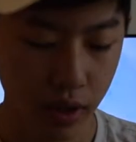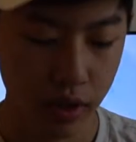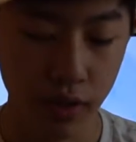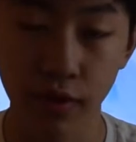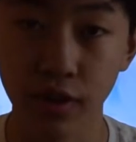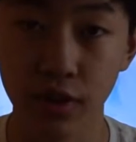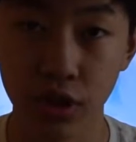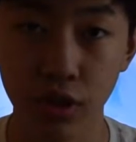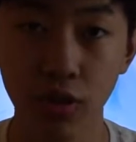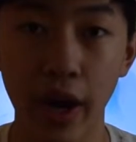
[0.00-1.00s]
So for the
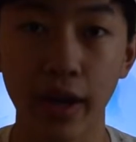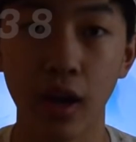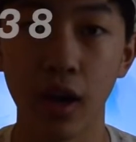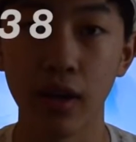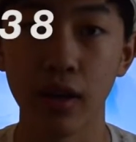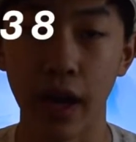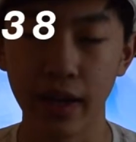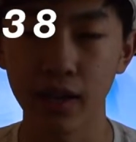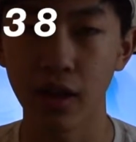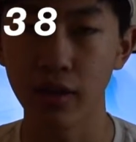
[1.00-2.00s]
shoe I got
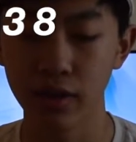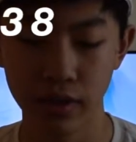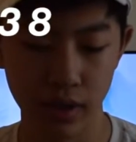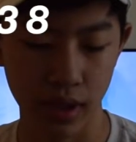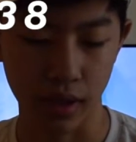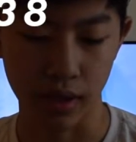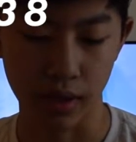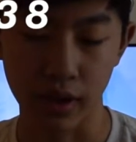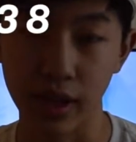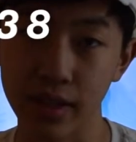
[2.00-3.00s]

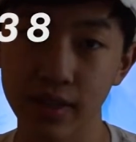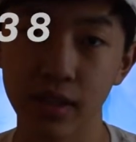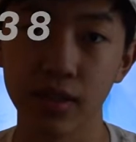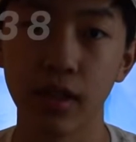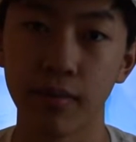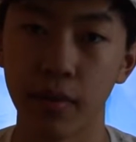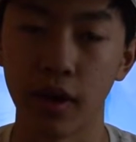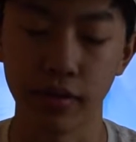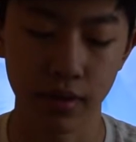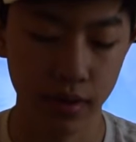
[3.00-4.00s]
$90.38 of
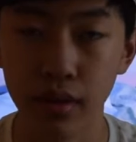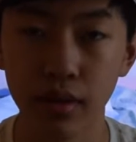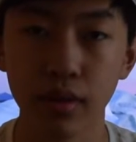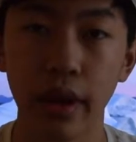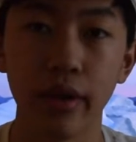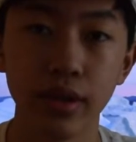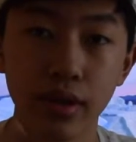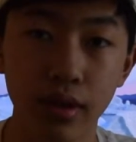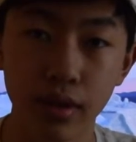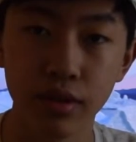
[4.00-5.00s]
profit. Now onto
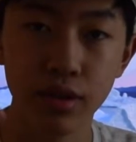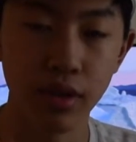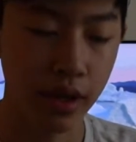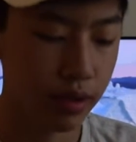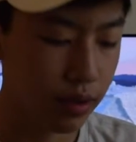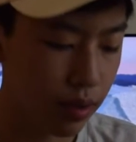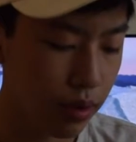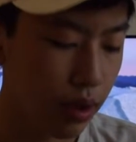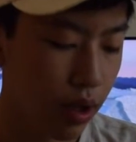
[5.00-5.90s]
the third shoe I sold.